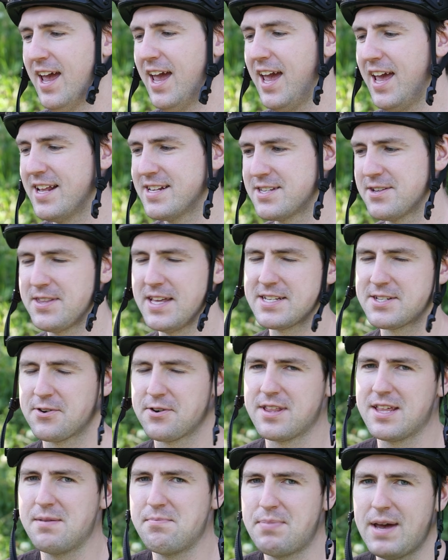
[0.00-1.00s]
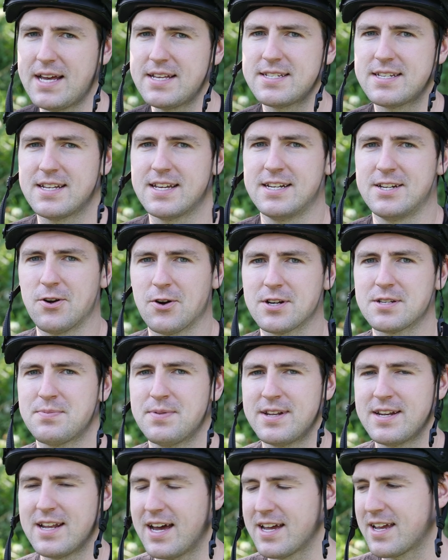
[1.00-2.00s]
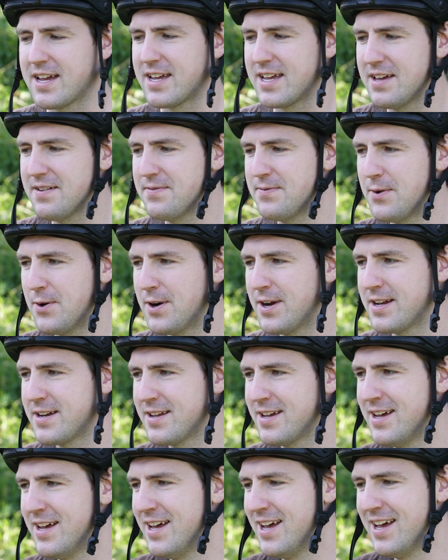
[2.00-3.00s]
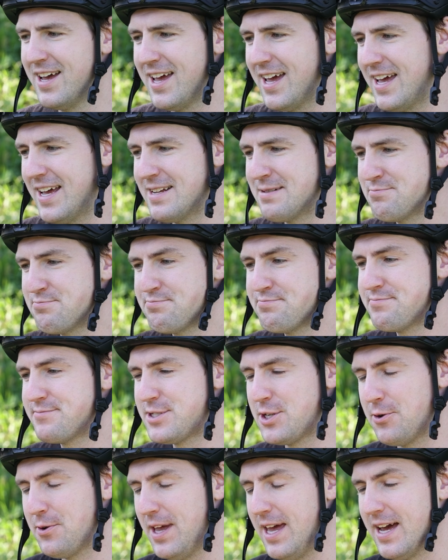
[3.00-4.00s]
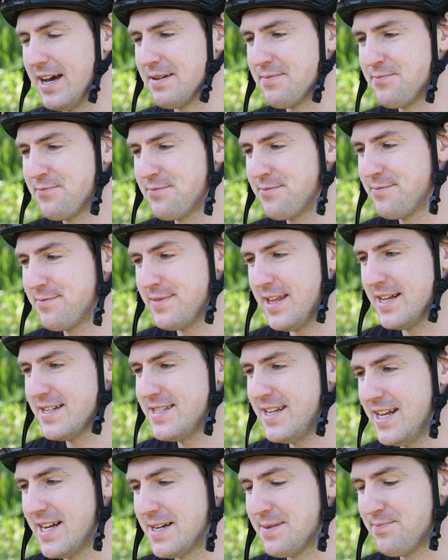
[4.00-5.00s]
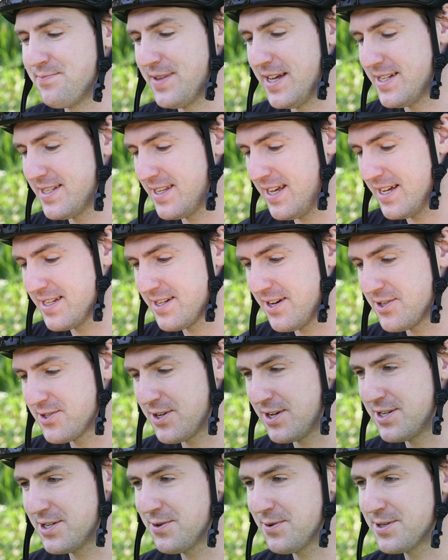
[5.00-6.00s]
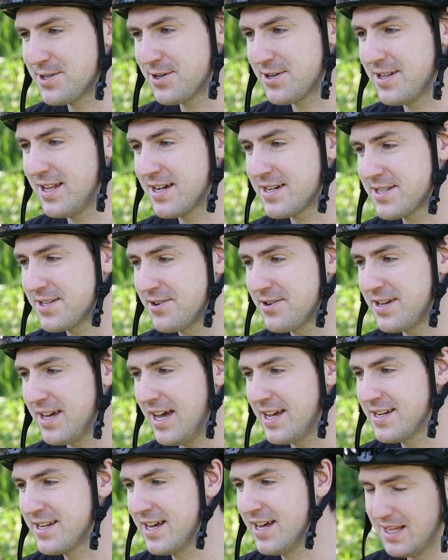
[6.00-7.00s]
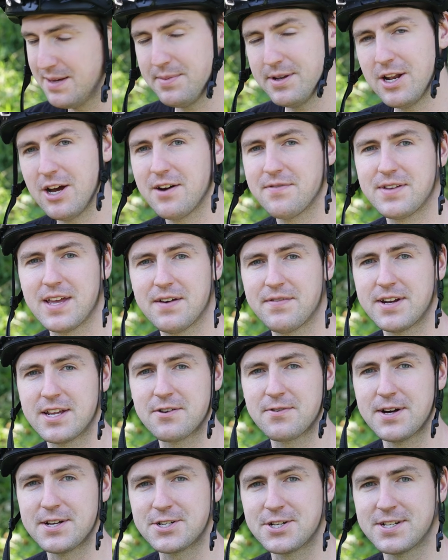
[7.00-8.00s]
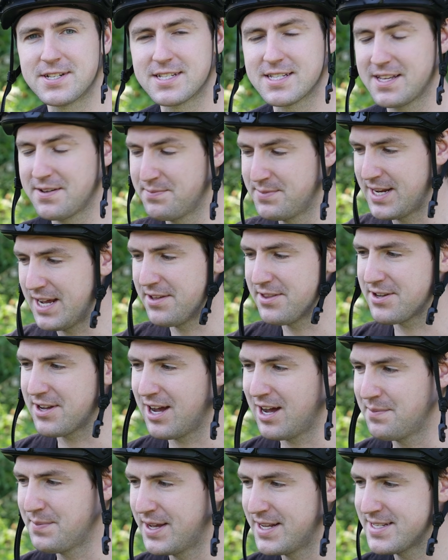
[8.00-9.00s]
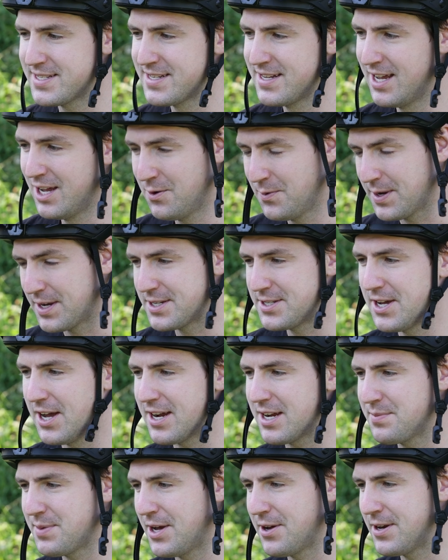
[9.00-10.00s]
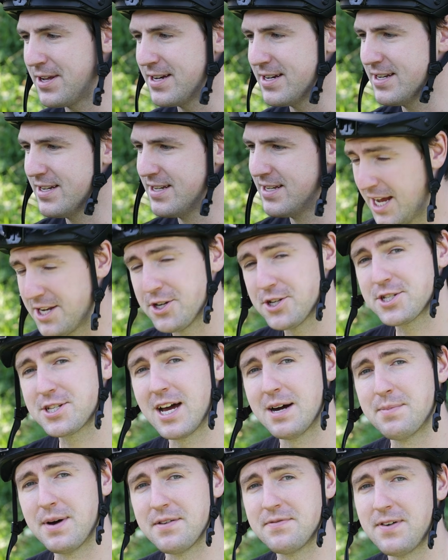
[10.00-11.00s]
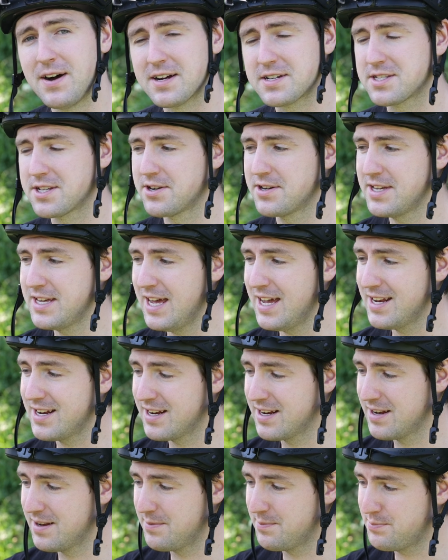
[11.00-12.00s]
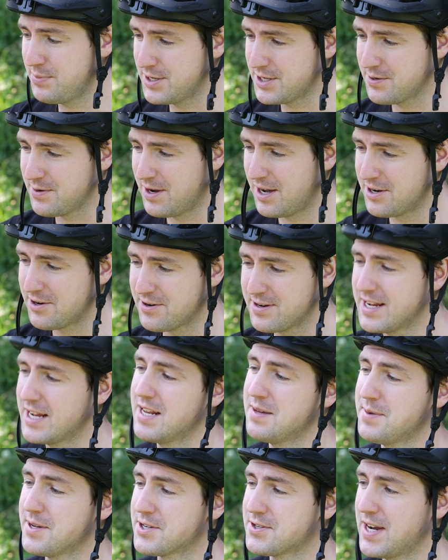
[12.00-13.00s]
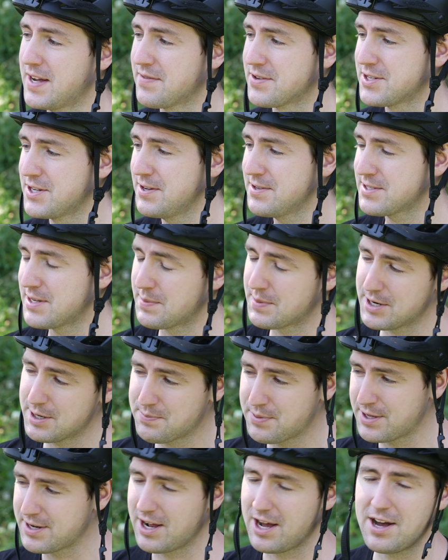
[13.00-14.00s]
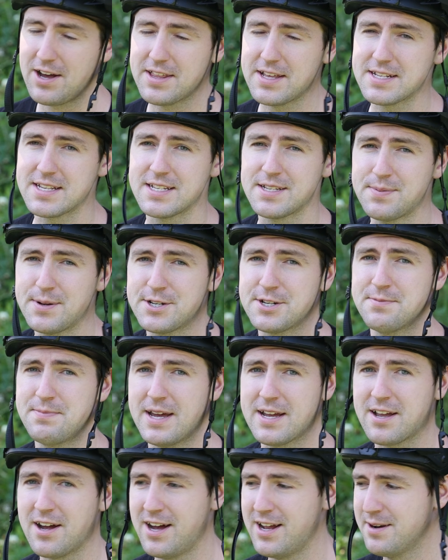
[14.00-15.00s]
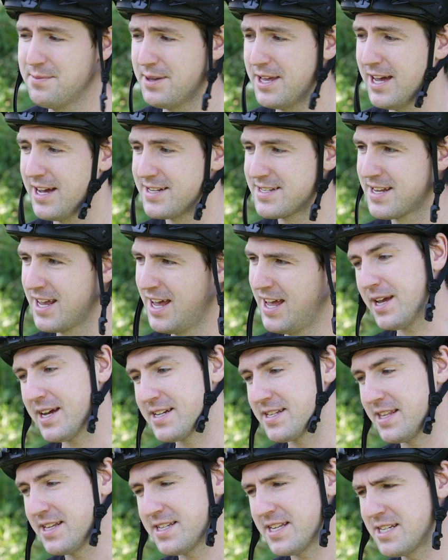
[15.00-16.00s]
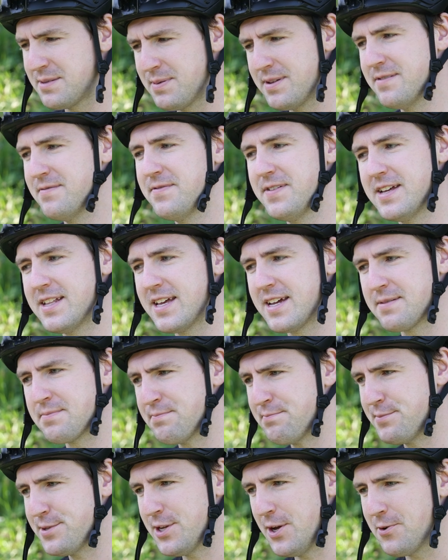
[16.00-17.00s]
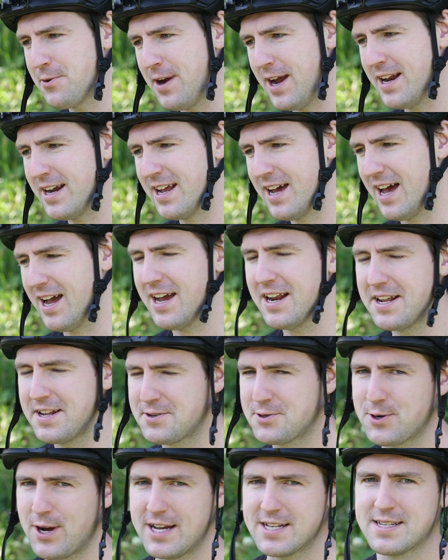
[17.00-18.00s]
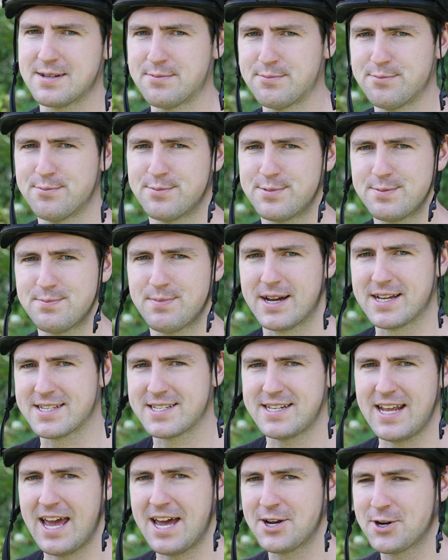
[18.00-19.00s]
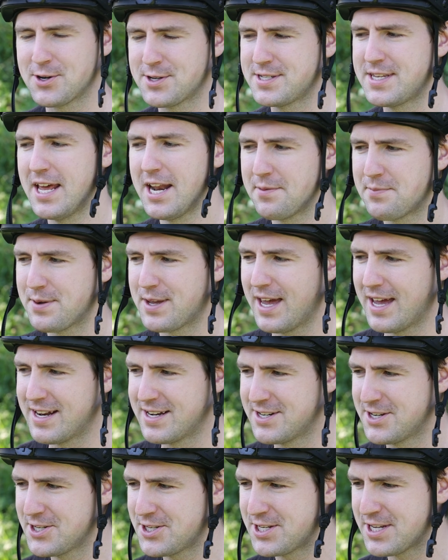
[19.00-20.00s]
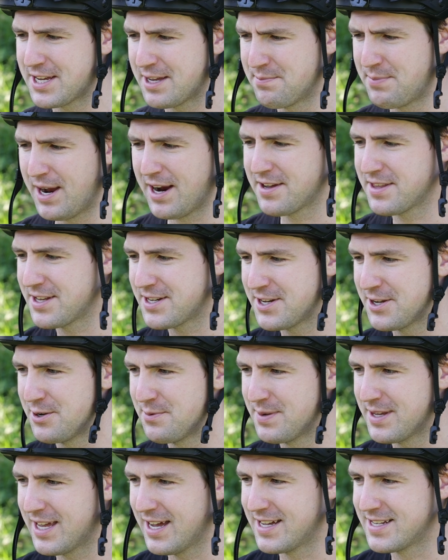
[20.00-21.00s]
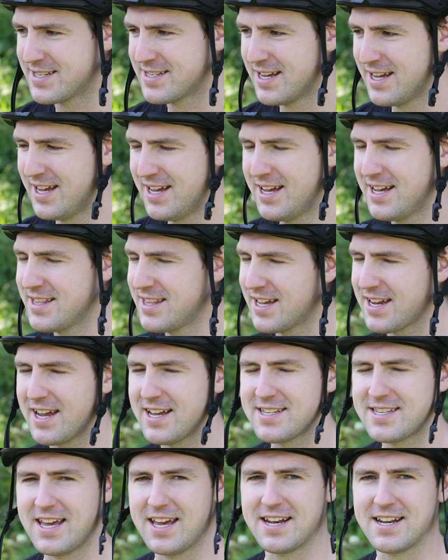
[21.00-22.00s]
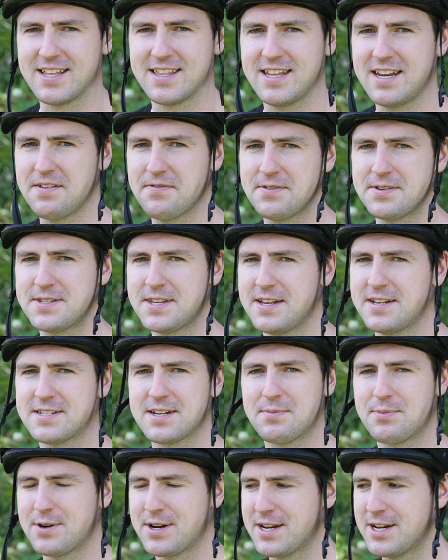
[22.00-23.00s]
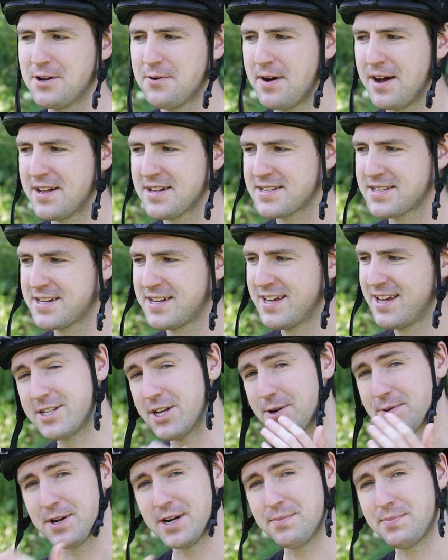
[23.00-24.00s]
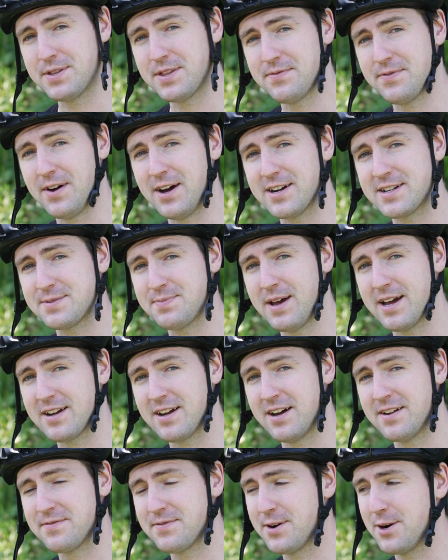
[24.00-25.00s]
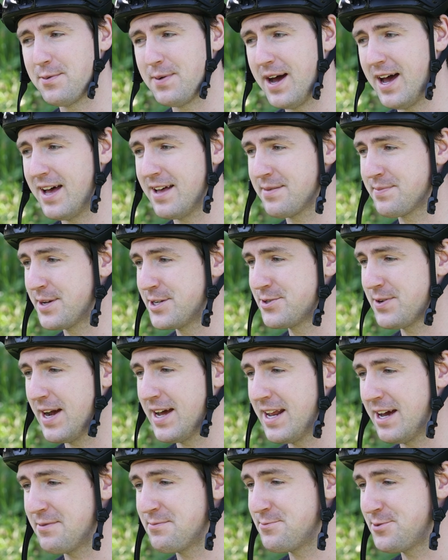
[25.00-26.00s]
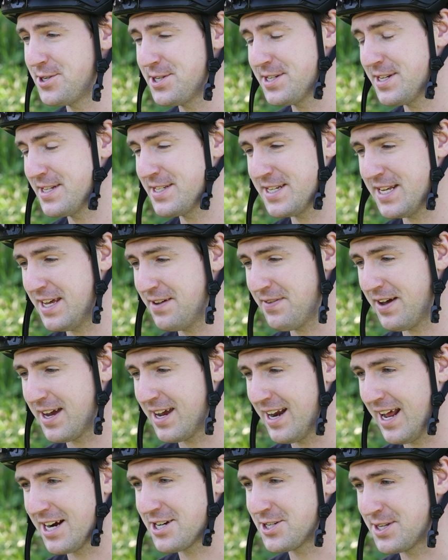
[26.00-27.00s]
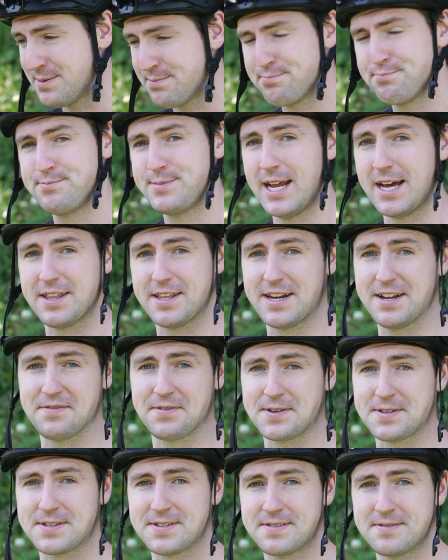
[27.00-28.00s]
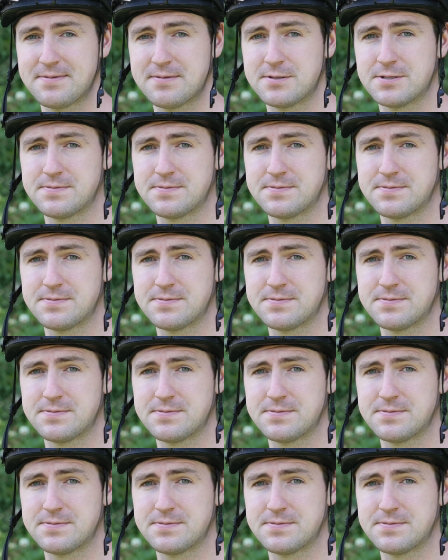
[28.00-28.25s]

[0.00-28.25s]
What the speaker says: And so that's sort of the best endorsement I can give for it. And so yeah, that's it. That's the SR Suntour Duralux 38. Let me know if you have any questions. Leave them down in the comments. We can talk about it. I just got my Fox 38 put to 180 mil travel too, so I'm gonna put all that suspension back on because this has been feeling so great. I gotta try my standard setup again just to compare the two because, like I said, the differences are pretty nuanced. So I'm gonna put the Fox back on for a while and try it out just to see if I can actually tell the difference.